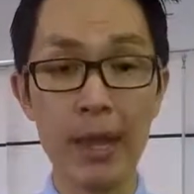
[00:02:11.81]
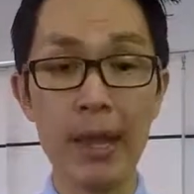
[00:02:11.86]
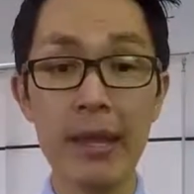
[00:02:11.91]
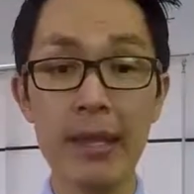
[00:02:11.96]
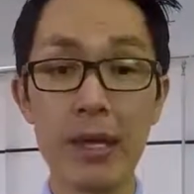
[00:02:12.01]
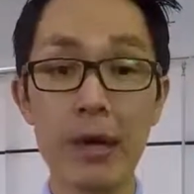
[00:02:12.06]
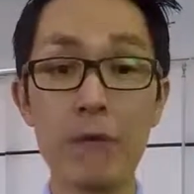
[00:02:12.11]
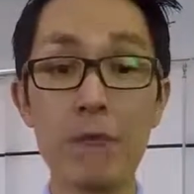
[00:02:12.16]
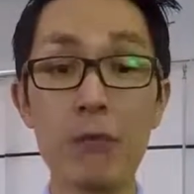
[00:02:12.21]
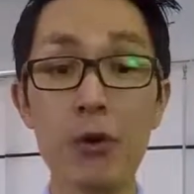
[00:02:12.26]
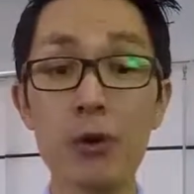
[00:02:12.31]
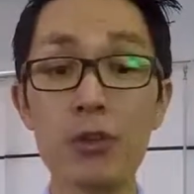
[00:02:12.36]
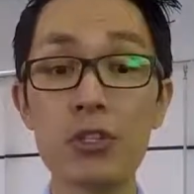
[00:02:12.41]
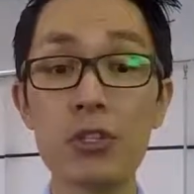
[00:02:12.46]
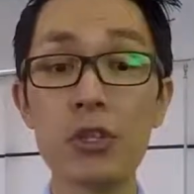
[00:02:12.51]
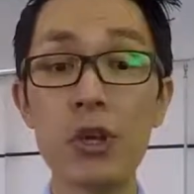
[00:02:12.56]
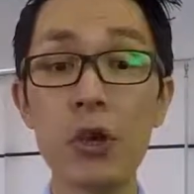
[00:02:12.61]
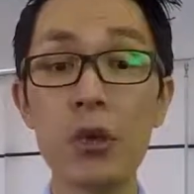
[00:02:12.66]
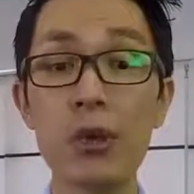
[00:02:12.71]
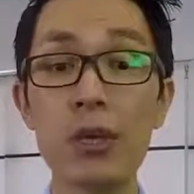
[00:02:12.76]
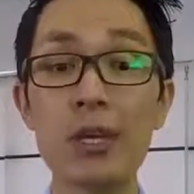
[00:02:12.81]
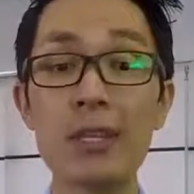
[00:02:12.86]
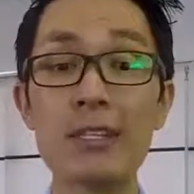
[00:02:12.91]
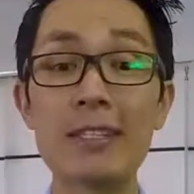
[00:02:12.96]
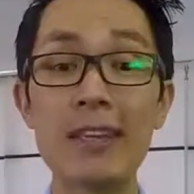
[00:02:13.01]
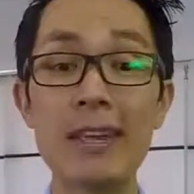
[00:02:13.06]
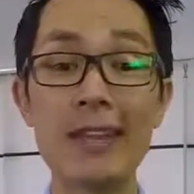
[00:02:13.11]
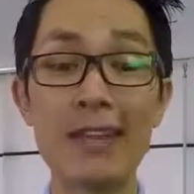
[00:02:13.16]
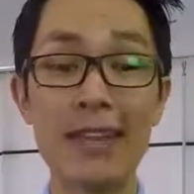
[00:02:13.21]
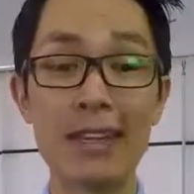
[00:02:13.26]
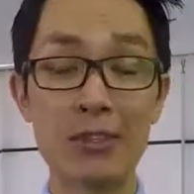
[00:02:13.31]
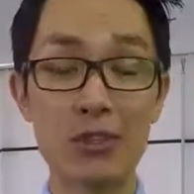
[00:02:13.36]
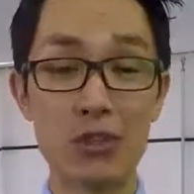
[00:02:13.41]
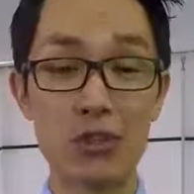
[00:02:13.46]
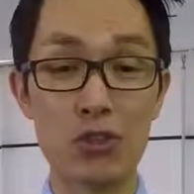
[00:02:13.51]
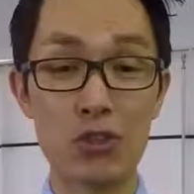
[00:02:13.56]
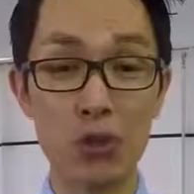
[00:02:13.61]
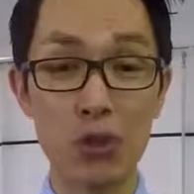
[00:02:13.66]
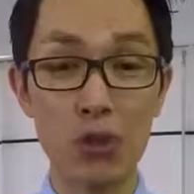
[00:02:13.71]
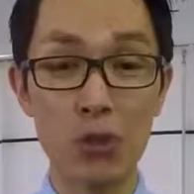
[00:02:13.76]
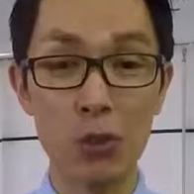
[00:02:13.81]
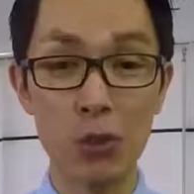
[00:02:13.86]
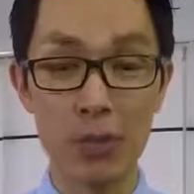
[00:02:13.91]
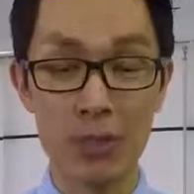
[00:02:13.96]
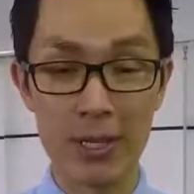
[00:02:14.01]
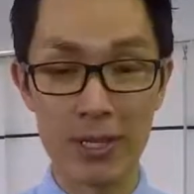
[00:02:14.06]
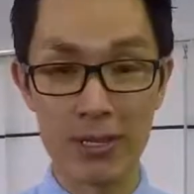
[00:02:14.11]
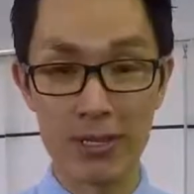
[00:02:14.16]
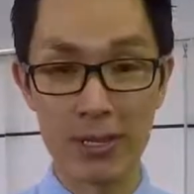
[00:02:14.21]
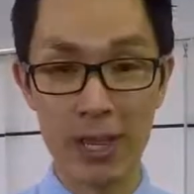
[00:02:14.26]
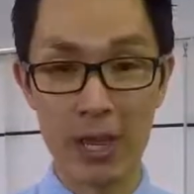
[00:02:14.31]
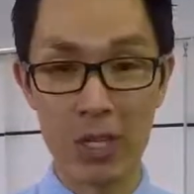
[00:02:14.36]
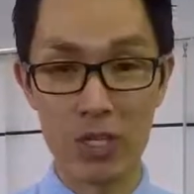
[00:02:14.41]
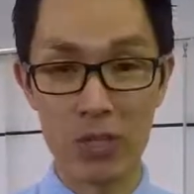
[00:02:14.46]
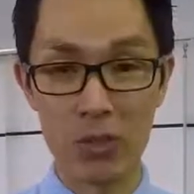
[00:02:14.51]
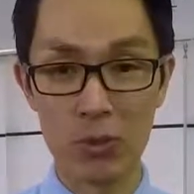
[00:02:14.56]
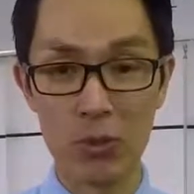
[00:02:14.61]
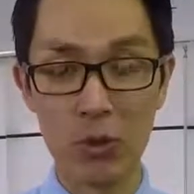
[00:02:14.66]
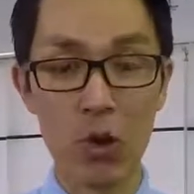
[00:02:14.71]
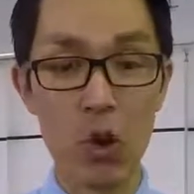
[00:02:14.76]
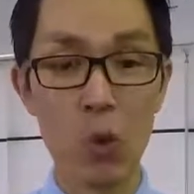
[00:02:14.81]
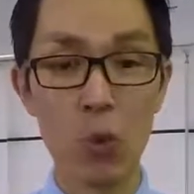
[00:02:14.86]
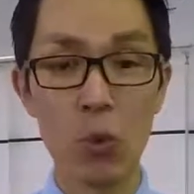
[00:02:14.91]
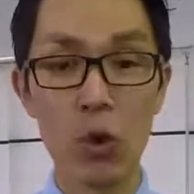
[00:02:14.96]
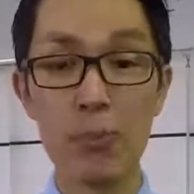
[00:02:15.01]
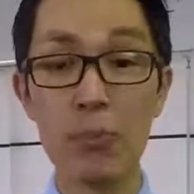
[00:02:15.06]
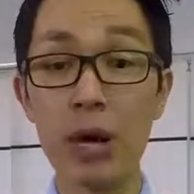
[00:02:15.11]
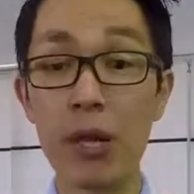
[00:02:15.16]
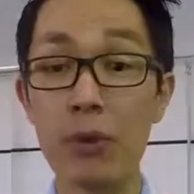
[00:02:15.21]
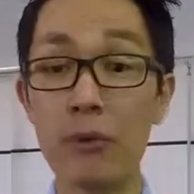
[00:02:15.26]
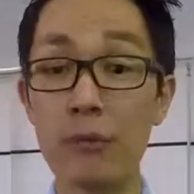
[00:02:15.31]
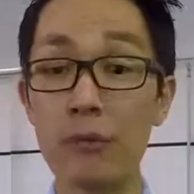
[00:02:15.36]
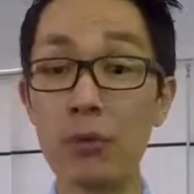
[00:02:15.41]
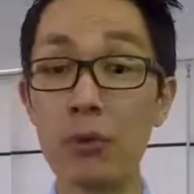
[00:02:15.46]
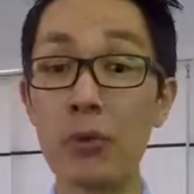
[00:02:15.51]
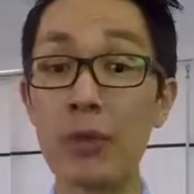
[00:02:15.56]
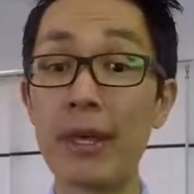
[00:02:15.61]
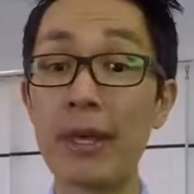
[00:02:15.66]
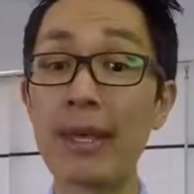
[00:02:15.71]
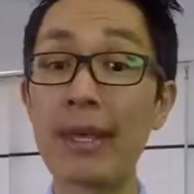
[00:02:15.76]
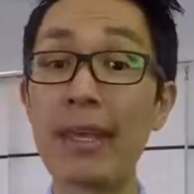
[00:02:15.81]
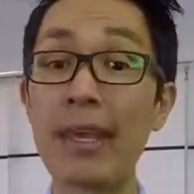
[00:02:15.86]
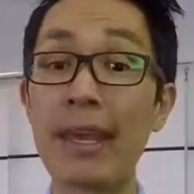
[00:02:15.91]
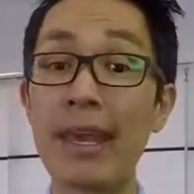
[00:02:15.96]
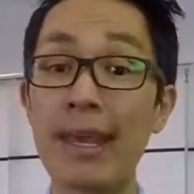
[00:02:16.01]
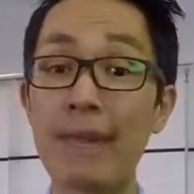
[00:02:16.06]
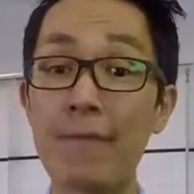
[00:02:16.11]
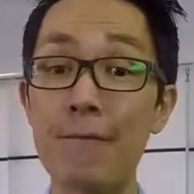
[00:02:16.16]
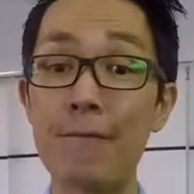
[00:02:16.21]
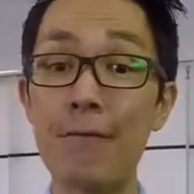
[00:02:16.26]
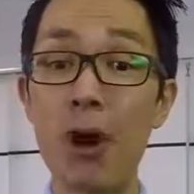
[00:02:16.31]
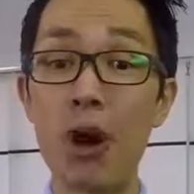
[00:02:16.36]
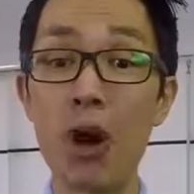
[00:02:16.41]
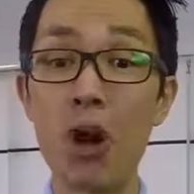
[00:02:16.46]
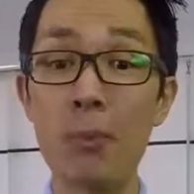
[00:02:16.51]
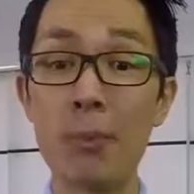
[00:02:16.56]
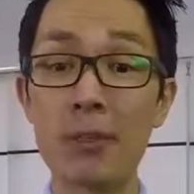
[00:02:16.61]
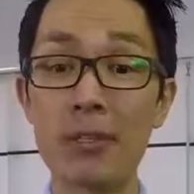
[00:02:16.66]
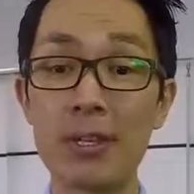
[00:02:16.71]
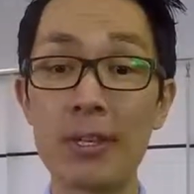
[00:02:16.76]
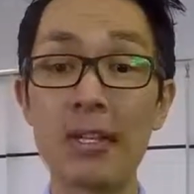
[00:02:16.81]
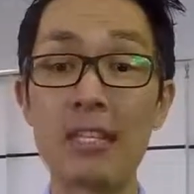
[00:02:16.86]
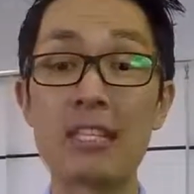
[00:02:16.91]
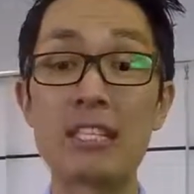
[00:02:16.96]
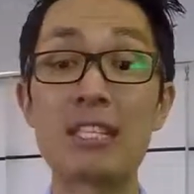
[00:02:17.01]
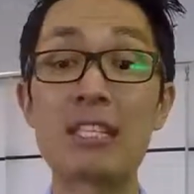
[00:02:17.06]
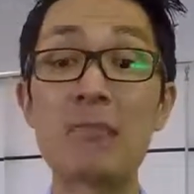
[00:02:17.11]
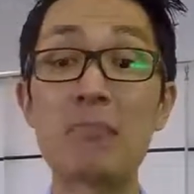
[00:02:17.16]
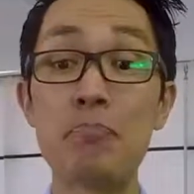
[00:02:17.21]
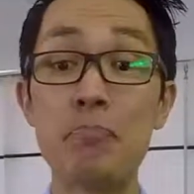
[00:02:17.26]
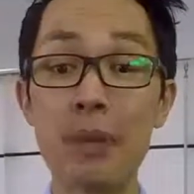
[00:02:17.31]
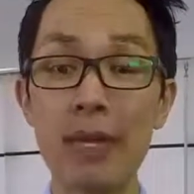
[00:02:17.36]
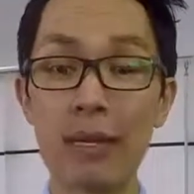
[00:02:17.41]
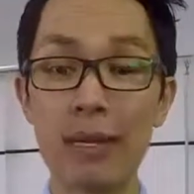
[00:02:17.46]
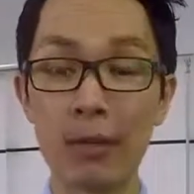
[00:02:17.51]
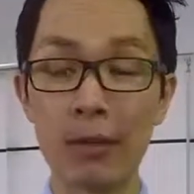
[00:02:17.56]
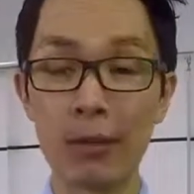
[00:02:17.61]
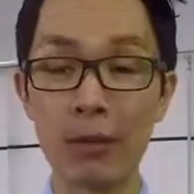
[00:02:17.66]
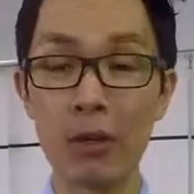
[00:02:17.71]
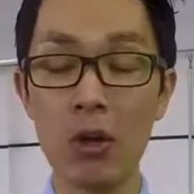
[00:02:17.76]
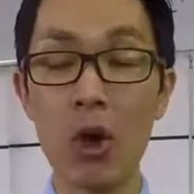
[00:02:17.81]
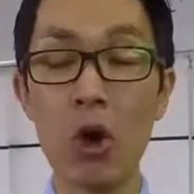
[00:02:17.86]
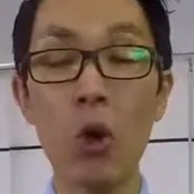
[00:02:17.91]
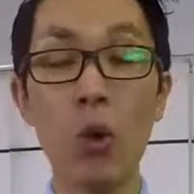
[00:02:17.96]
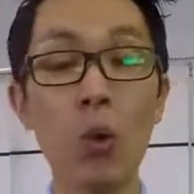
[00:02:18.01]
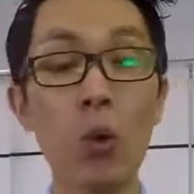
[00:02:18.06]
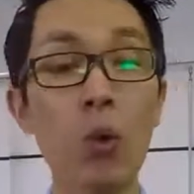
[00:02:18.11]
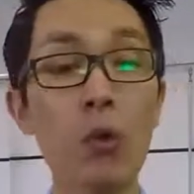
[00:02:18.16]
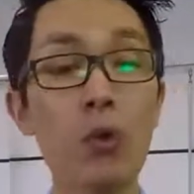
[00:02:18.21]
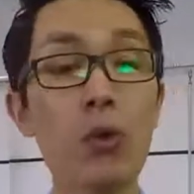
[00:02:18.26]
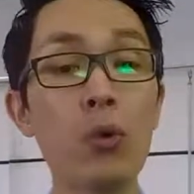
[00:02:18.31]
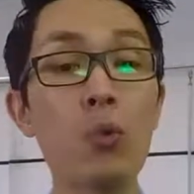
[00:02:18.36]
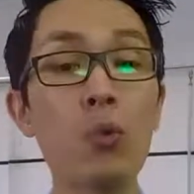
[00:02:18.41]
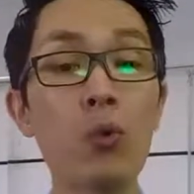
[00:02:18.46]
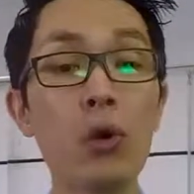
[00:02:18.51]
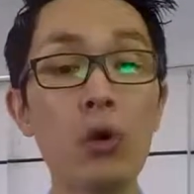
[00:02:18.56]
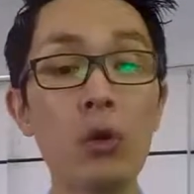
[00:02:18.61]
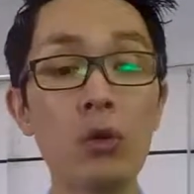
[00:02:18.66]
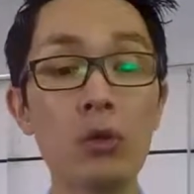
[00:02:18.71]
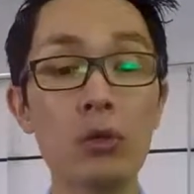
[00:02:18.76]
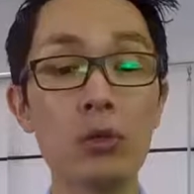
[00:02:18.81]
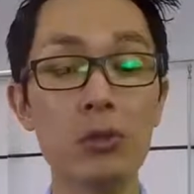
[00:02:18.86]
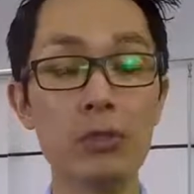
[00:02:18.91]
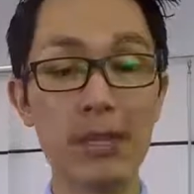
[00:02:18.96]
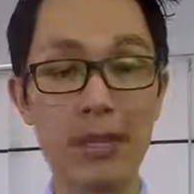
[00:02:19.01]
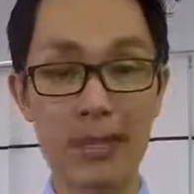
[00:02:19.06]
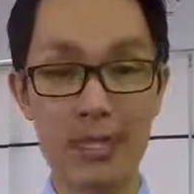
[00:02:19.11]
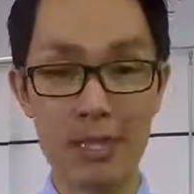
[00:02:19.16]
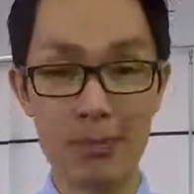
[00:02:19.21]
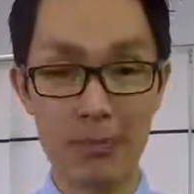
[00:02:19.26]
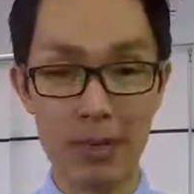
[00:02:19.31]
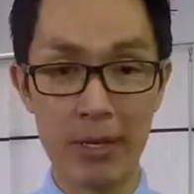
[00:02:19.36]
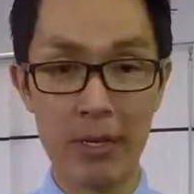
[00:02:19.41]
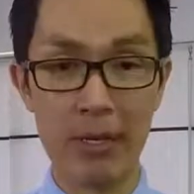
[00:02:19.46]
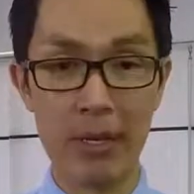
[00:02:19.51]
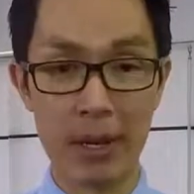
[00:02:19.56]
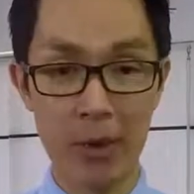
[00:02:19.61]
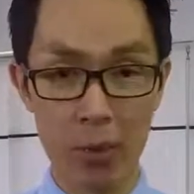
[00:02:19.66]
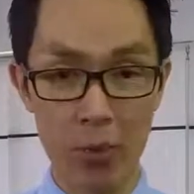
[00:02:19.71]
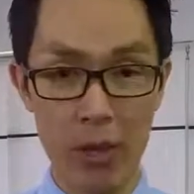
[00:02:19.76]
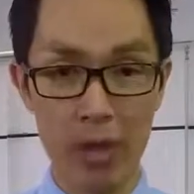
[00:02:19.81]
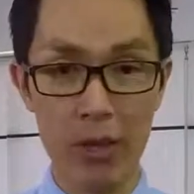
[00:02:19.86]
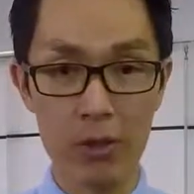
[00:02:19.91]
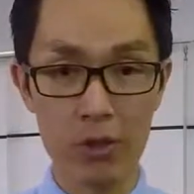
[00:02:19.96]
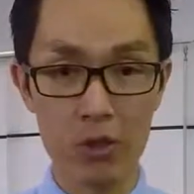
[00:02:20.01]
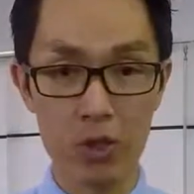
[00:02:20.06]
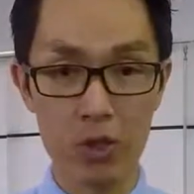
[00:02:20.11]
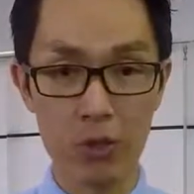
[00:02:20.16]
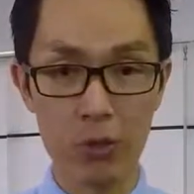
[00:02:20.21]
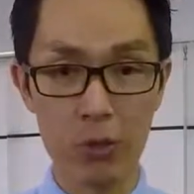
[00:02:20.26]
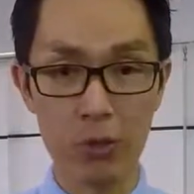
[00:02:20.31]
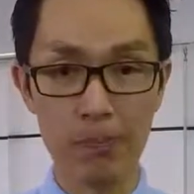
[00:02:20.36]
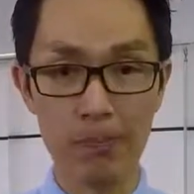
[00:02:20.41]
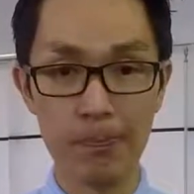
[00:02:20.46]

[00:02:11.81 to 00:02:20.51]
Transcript: Now, vertigo is an external sensation whereby you feel the environment is spinning or the world is spinning around you.